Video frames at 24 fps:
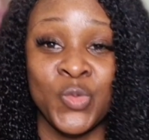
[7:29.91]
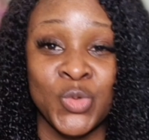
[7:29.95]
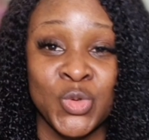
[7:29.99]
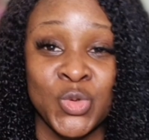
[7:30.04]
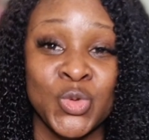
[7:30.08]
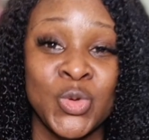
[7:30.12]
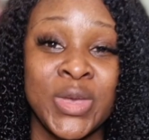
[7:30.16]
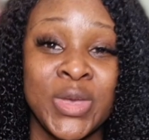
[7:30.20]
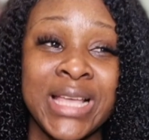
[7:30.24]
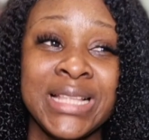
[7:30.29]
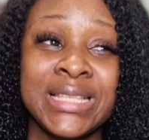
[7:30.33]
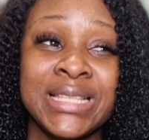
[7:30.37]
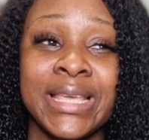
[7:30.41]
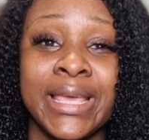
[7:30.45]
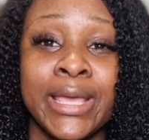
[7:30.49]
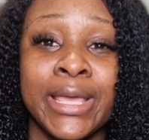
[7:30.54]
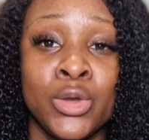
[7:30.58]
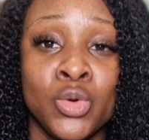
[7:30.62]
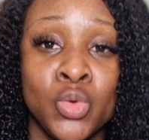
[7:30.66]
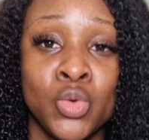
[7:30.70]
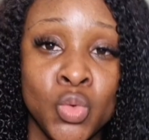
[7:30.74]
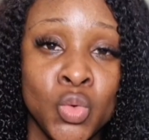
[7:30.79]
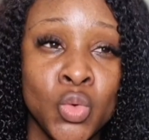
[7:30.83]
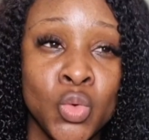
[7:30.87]
To get
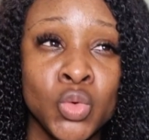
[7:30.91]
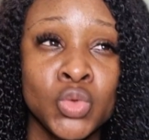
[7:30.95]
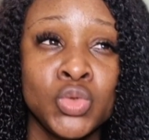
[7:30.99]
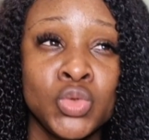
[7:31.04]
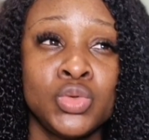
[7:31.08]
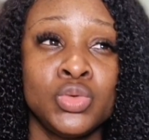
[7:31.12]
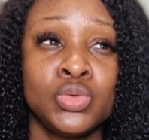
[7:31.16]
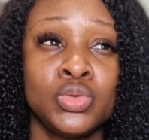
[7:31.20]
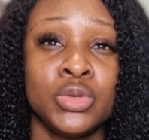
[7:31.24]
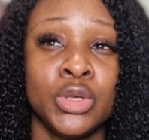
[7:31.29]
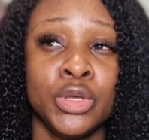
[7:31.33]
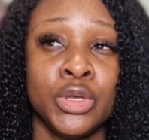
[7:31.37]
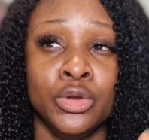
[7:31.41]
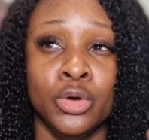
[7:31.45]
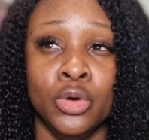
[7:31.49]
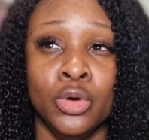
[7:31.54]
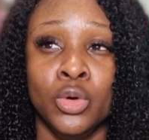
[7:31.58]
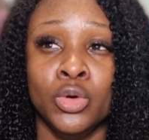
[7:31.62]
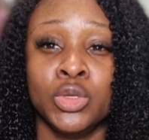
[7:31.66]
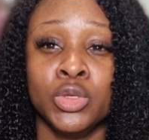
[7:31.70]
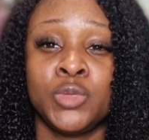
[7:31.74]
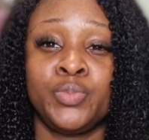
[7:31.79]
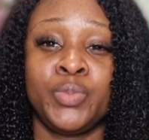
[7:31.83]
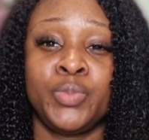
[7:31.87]
a good,
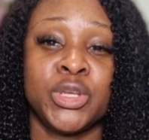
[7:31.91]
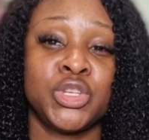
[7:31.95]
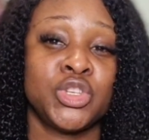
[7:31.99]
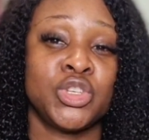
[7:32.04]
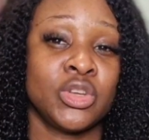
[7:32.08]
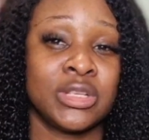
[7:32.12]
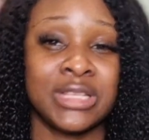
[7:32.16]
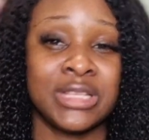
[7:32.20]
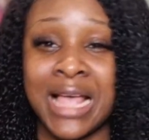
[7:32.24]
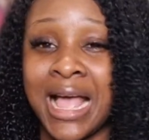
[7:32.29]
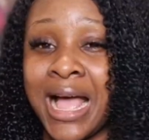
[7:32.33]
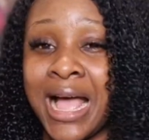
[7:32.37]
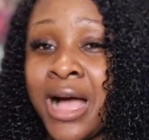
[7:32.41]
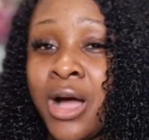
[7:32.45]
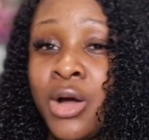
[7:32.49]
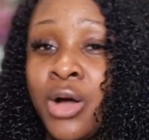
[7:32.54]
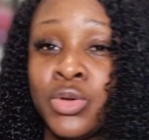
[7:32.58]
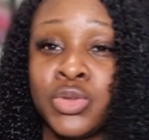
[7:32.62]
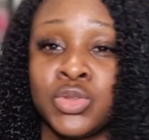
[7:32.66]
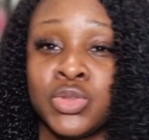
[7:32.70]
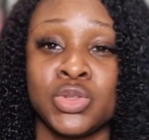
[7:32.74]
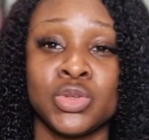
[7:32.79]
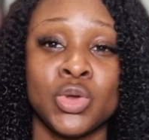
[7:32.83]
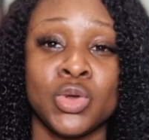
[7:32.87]
spacious
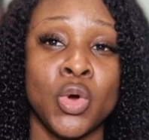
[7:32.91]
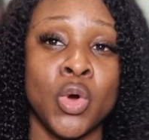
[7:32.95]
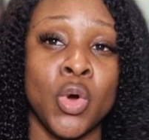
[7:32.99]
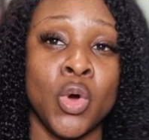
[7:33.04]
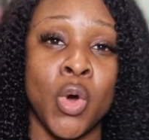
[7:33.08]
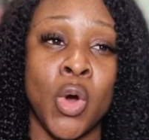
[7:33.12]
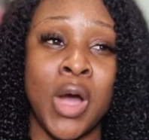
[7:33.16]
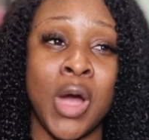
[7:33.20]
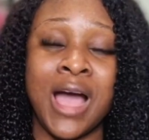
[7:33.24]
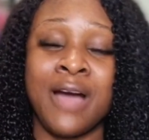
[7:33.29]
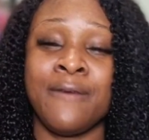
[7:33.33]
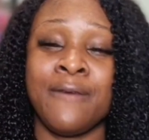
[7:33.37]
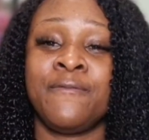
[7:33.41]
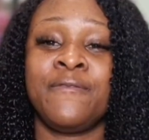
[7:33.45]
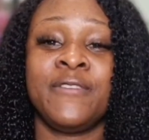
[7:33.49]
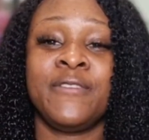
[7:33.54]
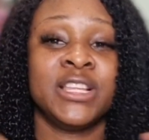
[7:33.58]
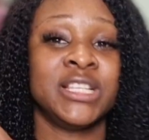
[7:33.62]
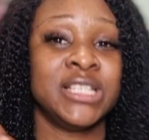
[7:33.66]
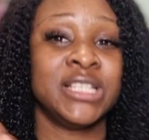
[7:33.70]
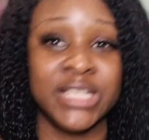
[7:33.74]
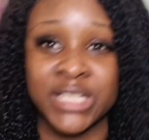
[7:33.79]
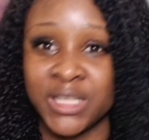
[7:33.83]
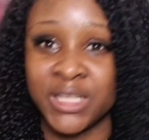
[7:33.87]
house or
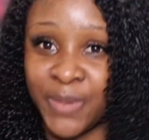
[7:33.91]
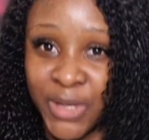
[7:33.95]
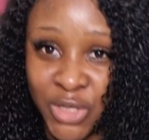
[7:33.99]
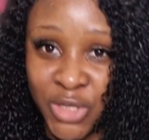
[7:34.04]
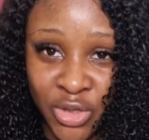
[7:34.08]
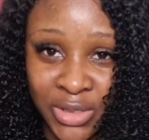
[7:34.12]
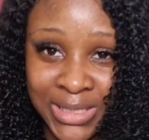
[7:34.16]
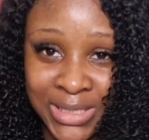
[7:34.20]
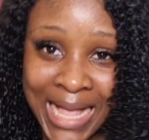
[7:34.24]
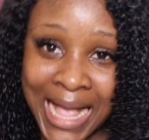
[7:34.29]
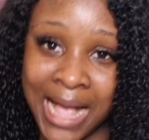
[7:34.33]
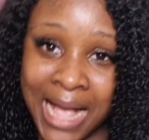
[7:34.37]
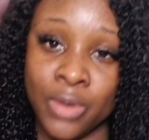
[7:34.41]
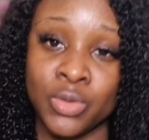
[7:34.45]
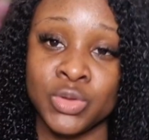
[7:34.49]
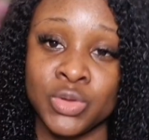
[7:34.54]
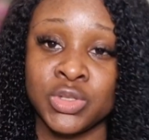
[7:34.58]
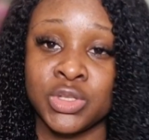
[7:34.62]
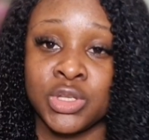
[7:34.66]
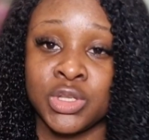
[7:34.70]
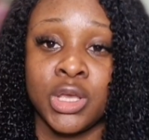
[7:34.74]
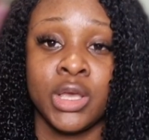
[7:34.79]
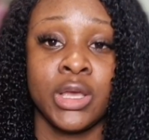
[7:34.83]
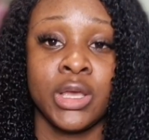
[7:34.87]
averagely spacious
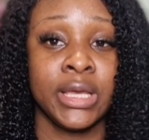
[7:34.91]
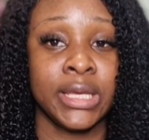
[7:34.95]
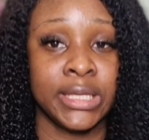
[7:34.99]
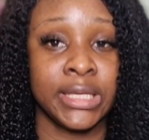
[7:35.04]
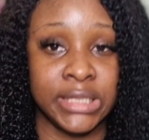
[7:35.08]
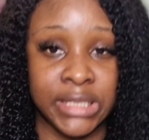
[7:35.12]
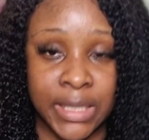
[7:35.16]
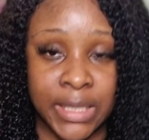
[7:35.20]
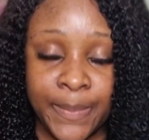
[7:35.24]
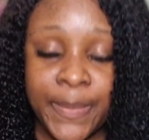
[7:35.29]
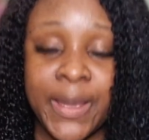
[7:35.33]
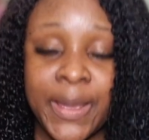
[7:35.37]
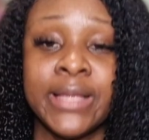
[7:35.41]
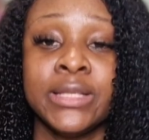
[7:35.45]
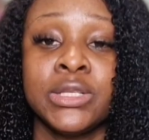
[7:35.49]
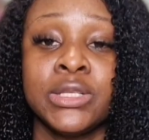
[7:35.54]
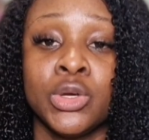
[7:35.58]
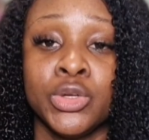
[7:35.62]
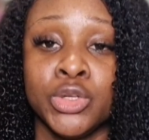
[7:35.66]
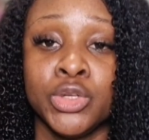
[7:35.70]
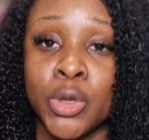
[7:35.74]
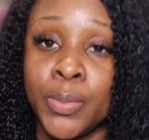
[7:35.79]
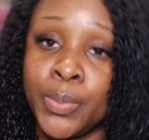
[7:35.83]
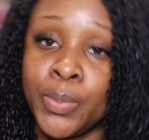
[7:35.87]
house depends
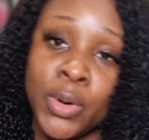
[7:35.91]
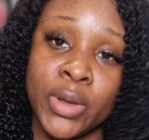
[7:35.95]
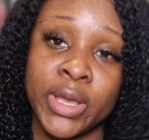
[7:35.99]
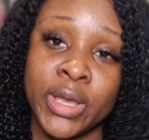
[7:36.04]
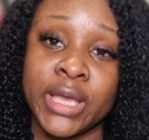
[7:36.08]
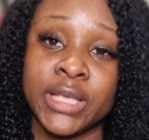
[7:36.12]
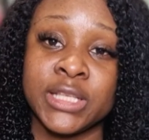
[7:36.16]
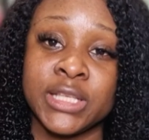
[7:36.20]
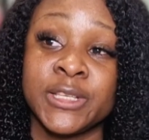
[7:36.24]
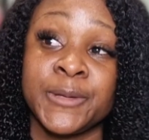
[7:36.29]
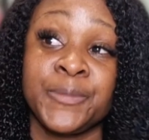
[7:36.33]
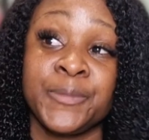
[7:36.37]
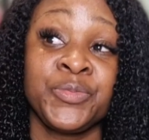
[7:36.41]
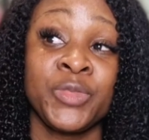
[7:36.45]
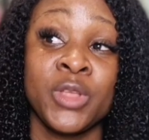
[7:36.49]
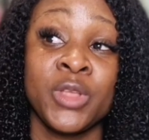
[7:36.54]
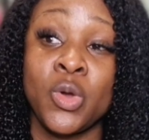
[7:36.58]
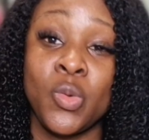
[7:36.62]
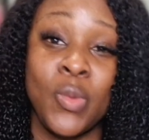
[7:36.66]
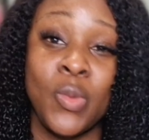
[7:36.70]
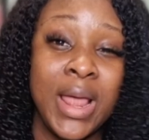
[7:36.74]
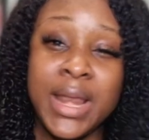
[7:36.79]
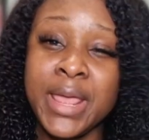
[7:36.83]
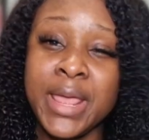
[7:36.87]
on your pocket.
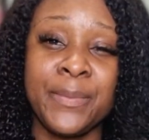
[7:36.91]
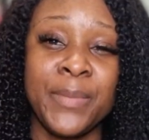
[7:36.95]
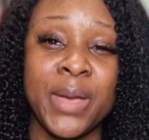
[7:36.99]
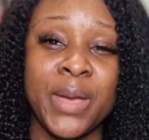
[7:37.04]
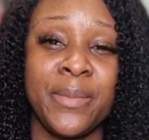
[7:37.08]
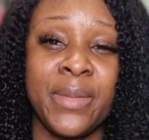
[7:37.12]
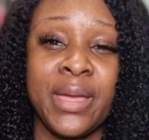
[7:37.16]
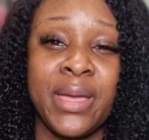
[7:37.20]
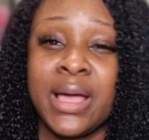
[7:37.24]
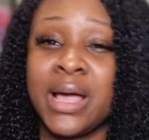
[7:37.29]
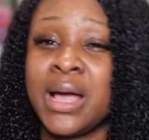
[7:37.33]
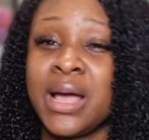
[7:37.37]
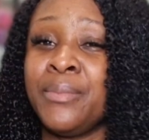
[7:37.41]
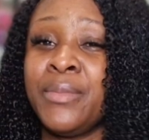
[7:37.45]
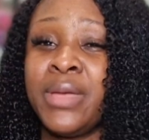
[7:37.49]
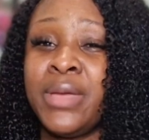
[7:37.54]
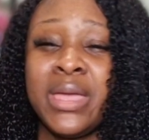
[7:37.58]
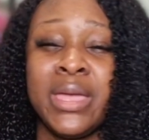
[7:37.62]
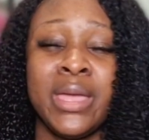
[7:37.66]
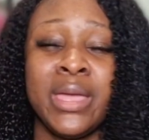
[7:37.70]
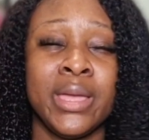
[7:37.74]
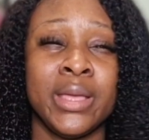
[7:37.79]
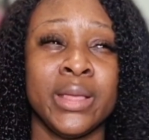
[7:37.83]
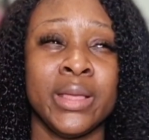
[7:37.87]
While in Birmingham,
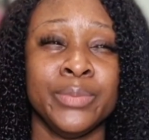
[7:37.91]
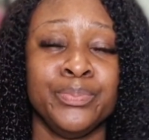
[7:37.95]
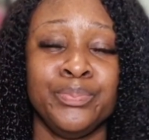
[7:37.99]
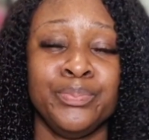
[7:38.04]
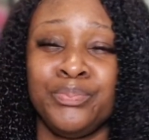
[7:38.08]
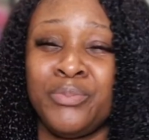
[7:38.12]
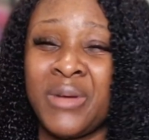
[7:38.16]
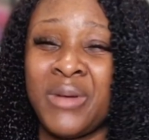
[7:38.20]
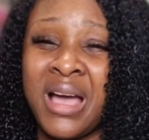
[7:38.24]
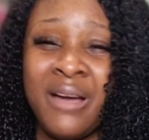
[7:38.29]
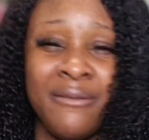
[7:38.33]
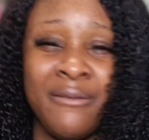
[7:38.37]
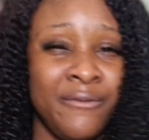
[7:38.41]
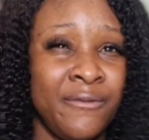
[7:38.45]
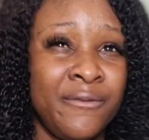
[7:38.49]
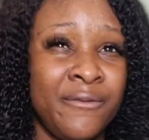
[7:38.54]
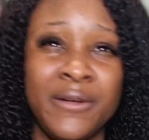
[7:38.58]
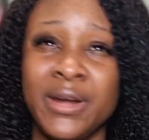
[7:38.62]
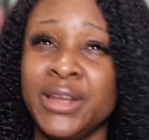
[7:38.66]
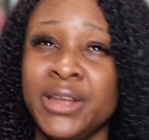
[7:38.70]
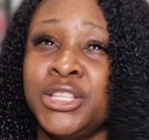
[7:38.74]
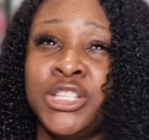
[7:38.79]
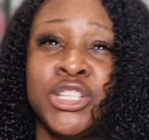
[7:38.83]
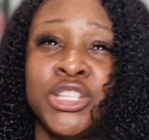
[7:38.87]
a
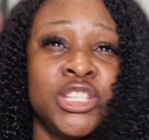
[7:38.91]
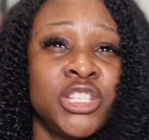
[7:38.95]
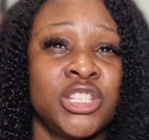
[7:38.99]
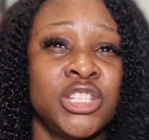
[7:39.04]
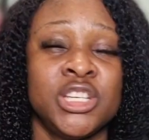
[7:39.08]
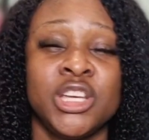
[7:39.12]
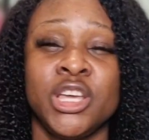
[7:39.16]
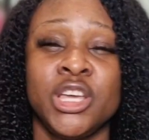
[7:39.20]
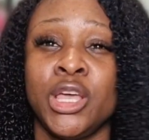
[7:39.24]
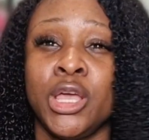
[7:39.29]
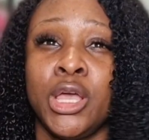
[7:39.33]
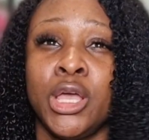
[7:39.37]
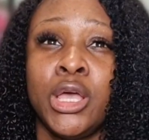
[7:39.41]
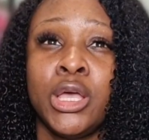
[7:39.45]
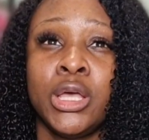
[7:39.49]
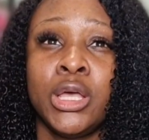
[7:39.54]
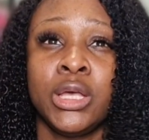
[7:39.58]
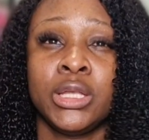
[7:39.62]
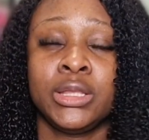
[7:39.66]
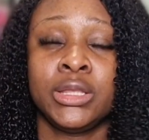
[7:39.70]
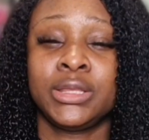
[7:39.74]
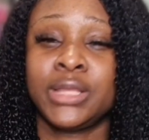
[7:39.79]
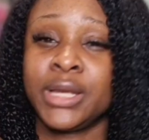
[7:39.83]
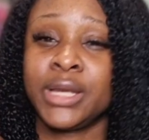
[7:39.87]
average
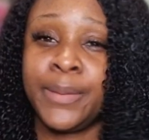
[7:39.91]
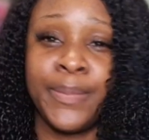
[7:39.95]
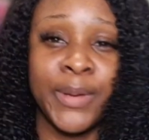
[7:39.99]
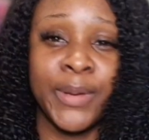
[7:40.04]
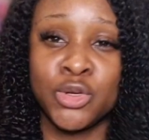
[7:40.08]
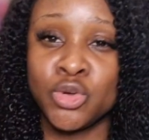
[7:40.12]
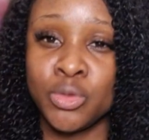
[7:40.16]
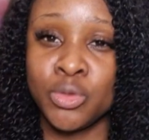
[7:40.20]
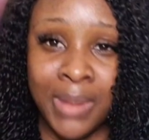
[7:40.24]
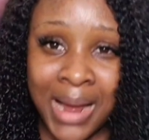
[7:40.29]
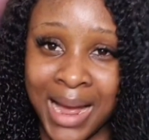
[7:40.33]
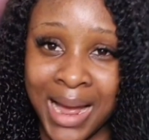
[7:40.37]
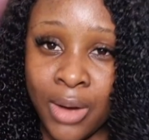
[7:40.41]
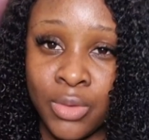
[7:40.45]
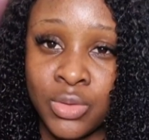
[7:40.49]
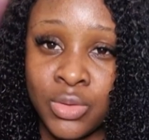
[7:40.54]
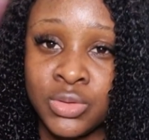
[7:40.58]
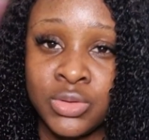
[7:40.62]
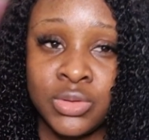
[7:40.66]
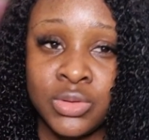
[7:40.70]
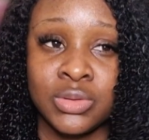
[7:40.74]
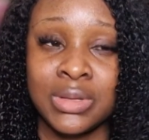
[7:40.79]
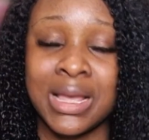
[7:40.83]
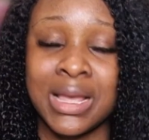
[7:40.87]
3-bedroom
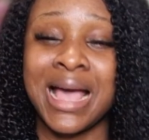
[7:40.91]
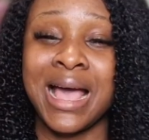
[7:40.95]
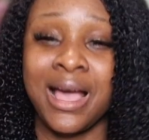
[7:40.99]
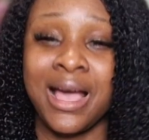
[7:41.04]
house,